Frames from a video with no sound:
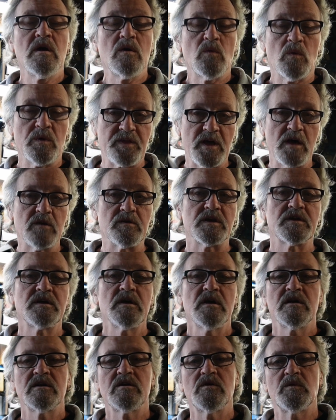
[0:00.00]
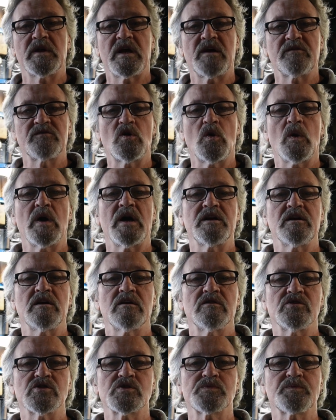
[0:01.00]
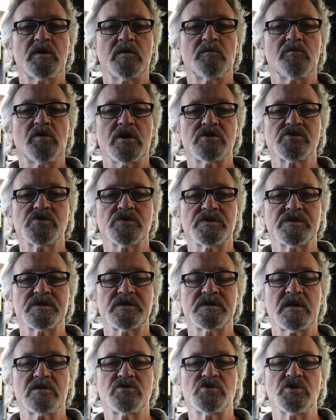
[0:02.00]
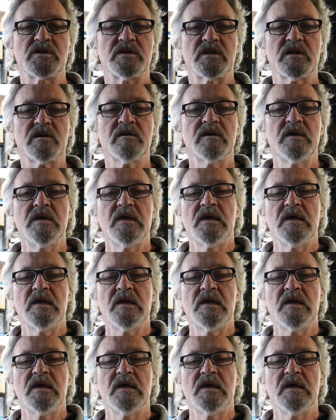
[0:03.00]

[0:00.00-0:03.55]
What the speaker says: Without it, you would have no idea in your spring pressures and such in there.